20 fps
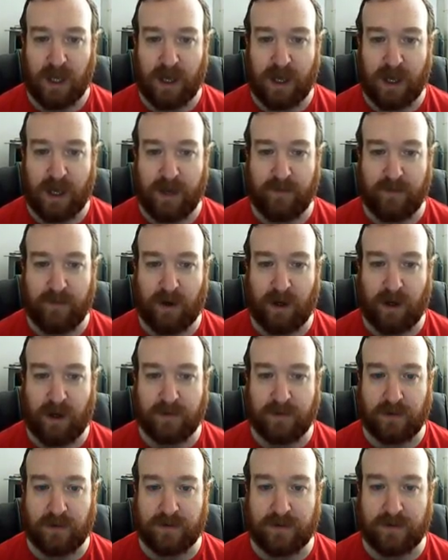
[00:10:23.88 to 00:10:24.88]

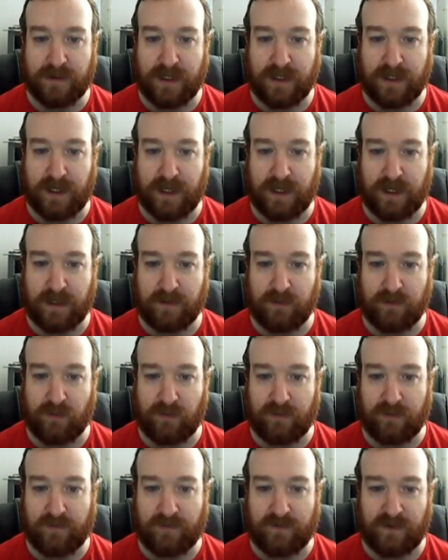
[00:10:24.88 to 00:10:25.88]
hydroelectricity,
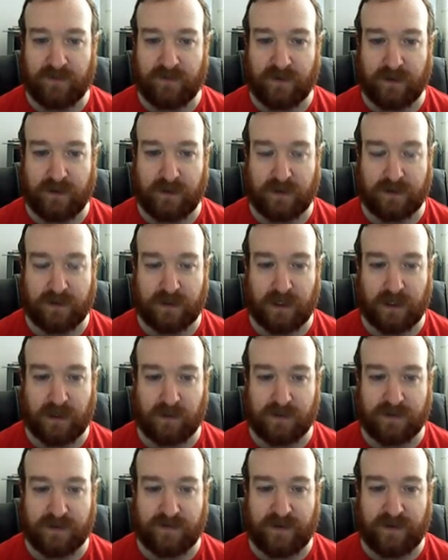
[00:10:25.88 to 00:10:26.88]
500,000
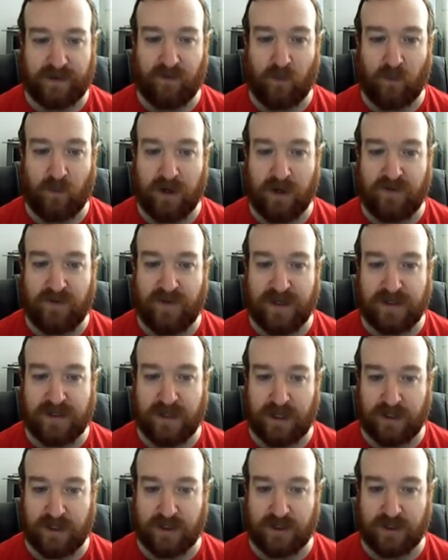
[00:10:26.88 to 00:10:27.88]
kilowatts. Give one
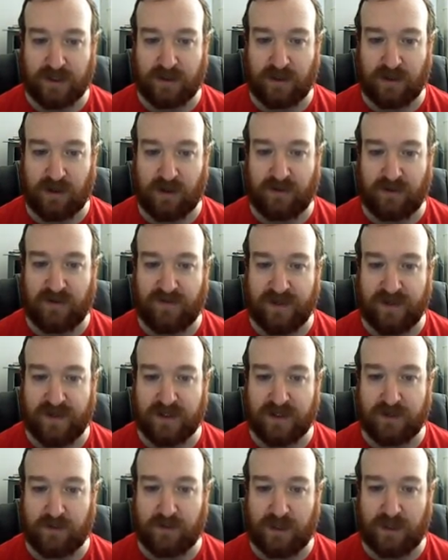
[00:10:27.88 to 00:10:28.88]
advantage of
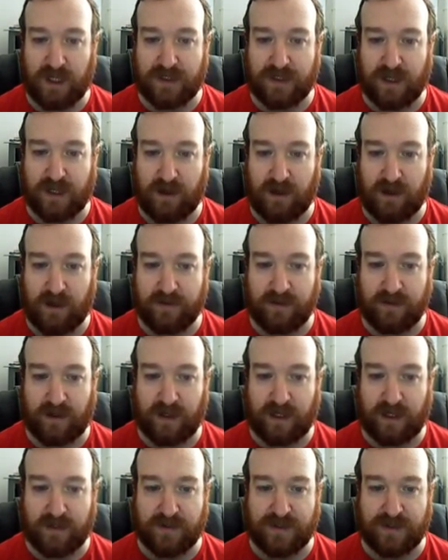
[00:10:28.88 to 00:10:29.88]
conventional large-scale
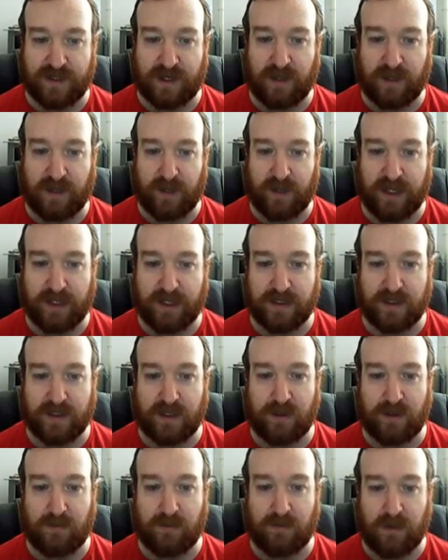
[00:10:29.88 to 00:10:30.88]
hydroelectricity compared
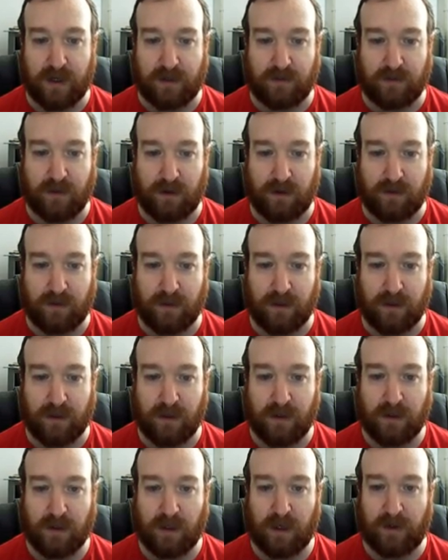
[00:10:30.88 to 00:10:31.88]
to micro.
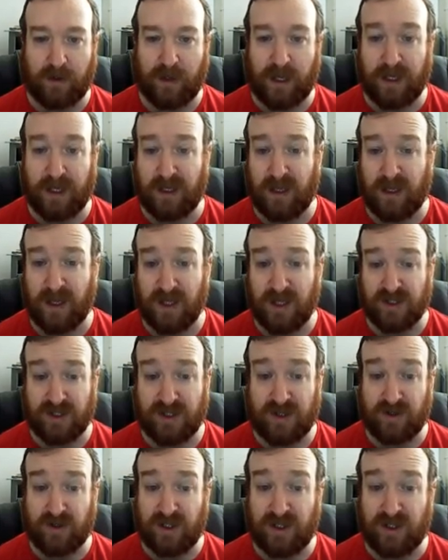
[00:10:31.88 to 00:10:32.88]
Okay, so
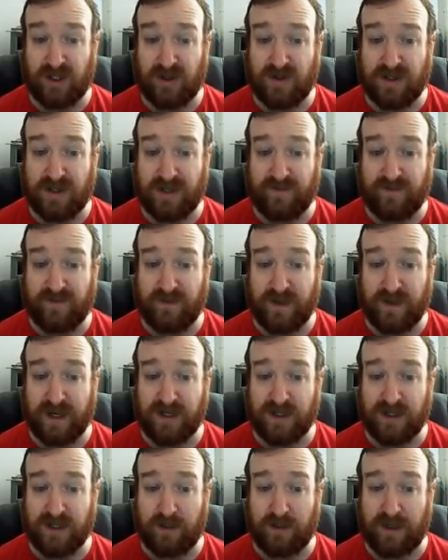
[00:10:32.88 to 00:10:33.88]
you've got to use the
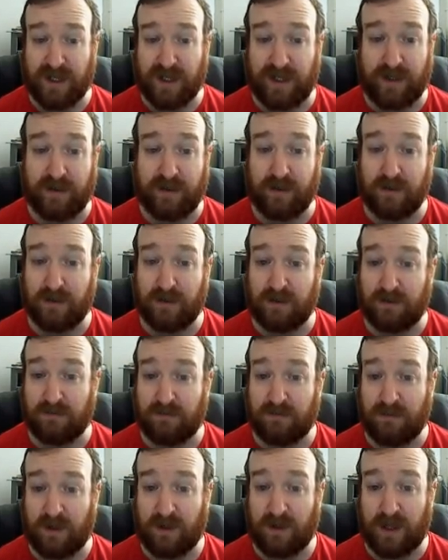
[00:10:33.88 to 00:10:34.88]
information up here.
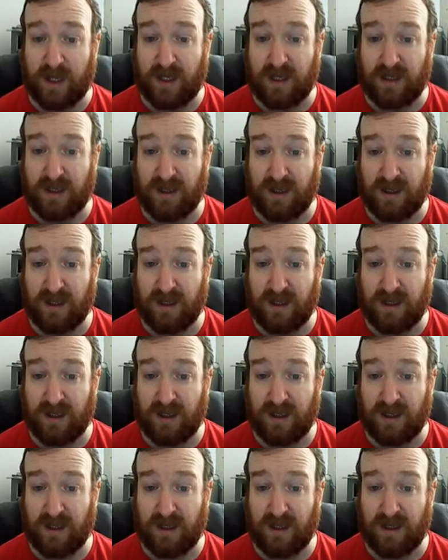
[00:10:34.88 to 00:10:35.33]
Okay,